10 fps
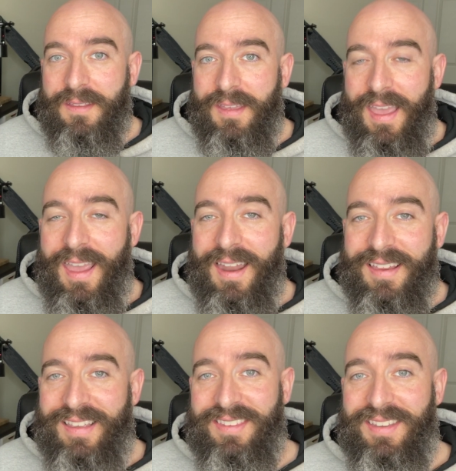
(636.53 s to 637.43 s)
And
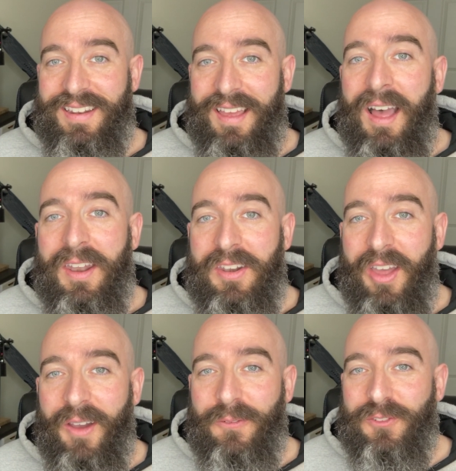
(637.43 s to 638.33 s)
is it
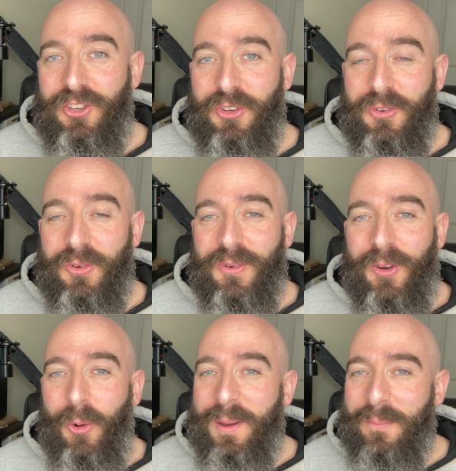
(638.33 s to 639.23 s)
enough to
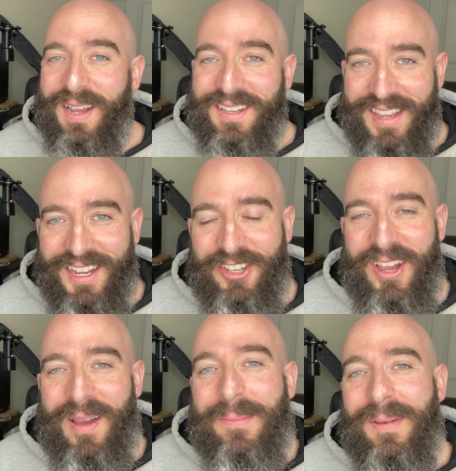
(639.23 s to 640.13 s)
quit my day
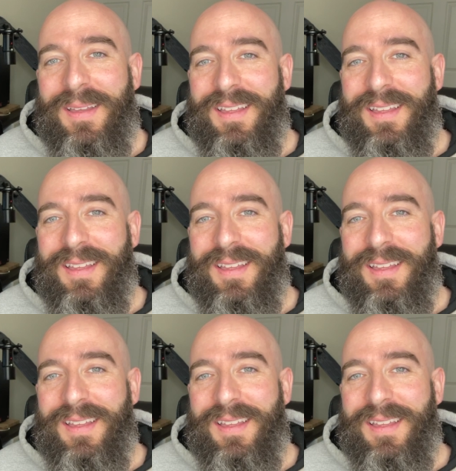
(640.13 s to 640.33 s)
job?